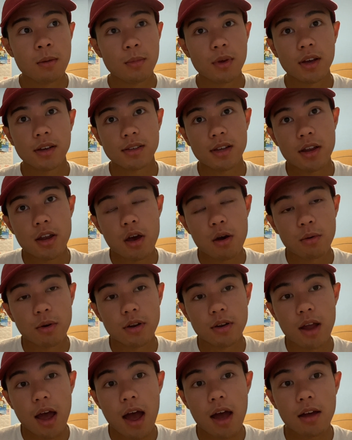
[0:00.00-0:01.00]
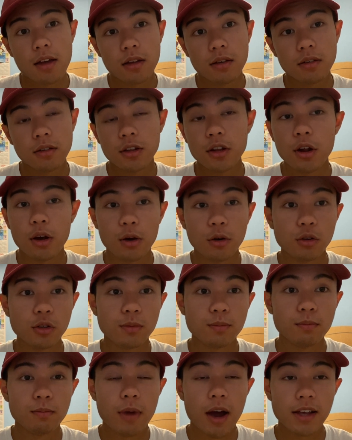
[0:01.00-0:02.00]
because I know when it
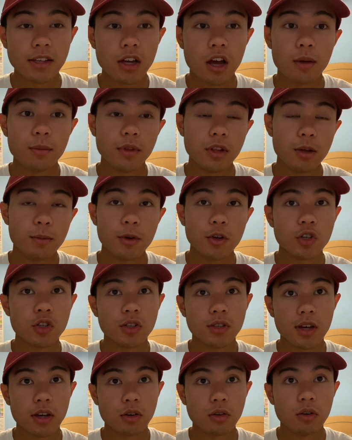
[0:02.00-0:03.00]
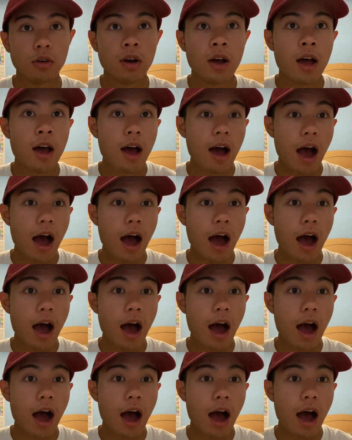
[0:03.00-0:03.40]
was my time in the admission cycle,